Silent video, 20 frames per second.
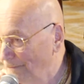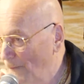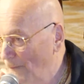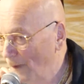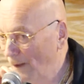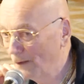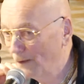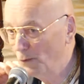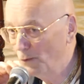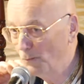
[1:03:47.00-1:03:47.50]

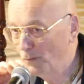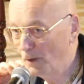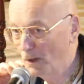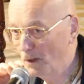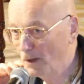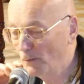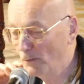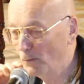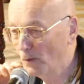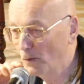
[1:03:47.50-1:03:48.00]
You boil the
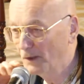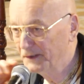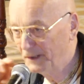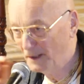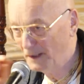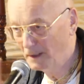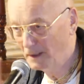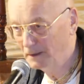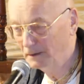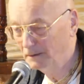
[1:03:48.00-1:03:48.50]

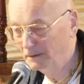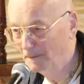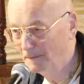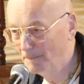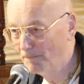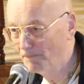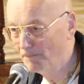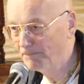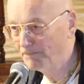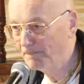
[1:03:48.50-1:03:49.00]
water
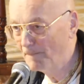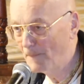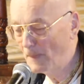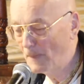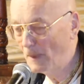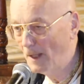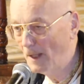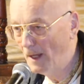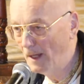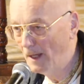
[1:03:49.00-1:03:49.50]

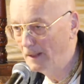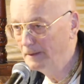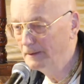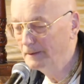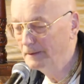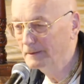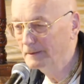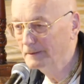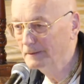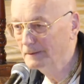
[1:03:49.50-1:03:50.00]
and
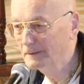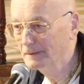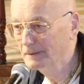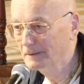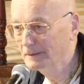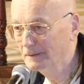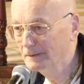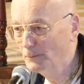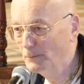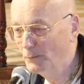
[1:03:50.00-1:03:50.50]

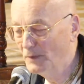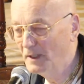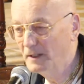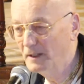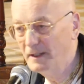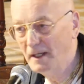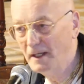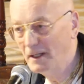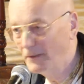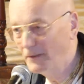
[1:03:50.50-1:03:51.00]
you bring the
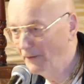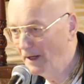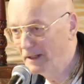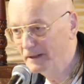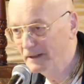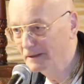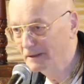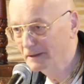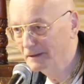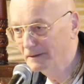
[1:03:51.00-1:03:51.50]

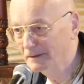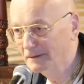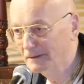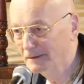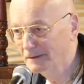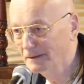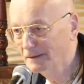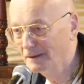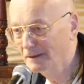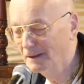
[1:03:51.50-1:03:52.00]
ingredients.
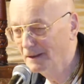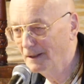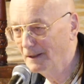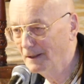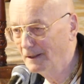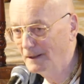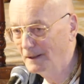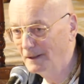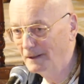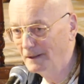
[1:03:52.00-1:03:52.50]

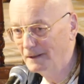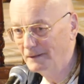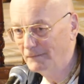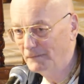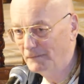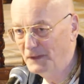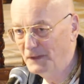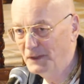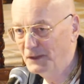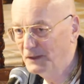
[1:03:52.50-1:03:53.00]

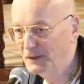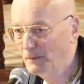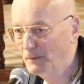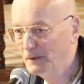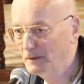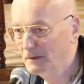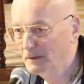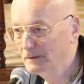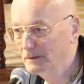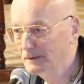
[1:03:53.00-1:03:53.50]

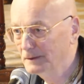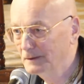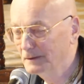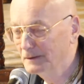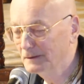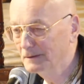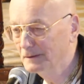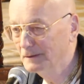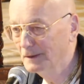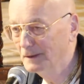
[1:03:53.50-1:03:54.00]
Vegetables,
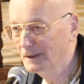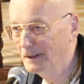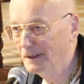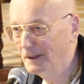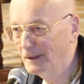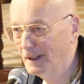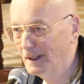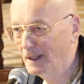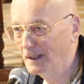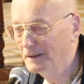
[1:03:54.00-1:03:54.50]

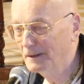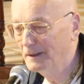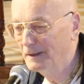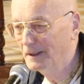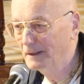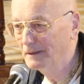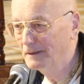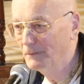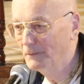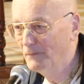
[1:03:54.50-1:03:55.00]
and
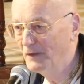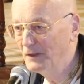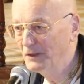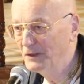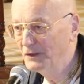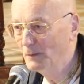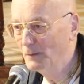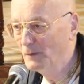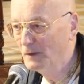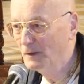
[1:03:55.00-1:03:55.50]
then the
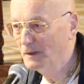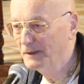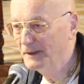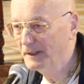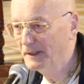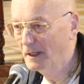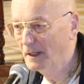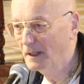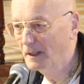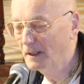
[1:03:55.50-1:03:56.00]
vegetables
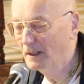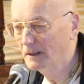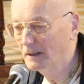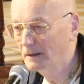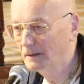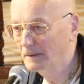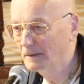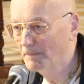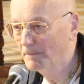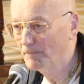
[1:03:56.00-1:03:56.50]
are
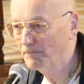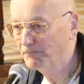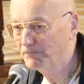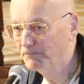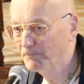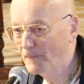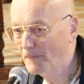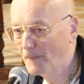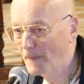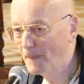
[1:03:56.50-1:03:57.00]

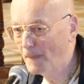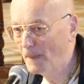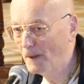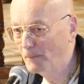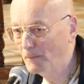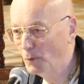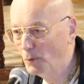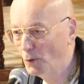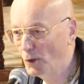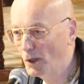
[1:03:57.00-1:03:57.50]

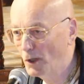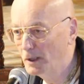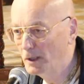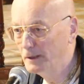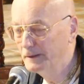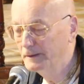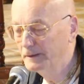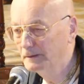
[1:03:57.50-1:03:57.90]
boiled.